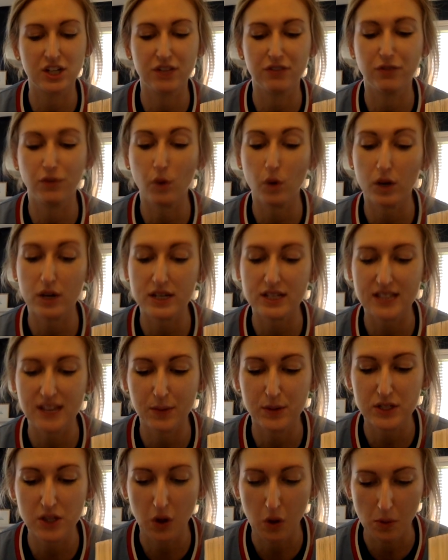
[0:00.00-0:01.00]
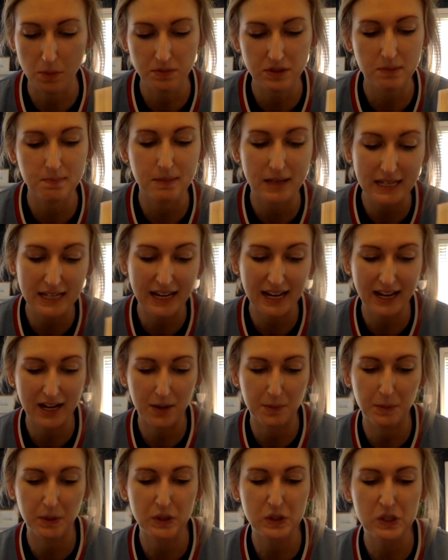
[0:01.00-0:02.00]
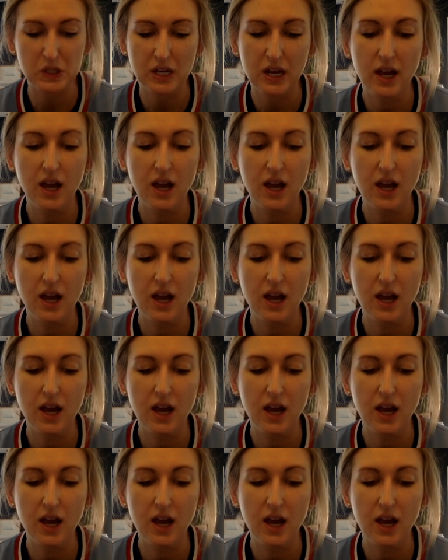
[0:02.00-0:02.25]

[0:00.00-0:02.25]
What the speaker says: of forest that was home to many animals,